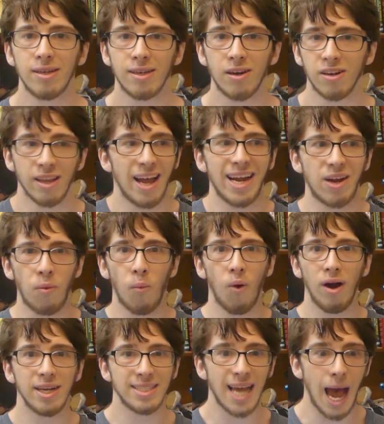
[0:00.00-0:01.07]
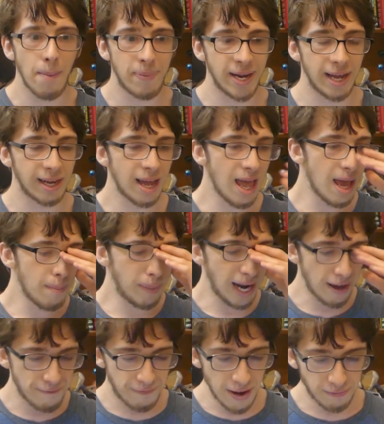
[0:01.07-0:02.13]
You're like, what is happening? But
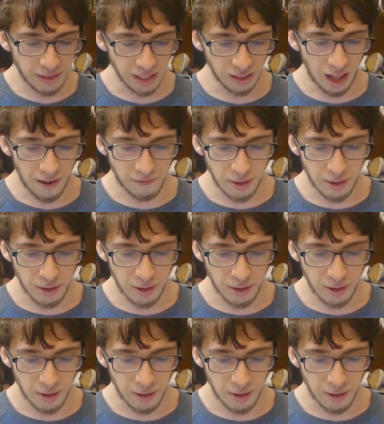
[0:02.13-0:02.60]
at 15 love,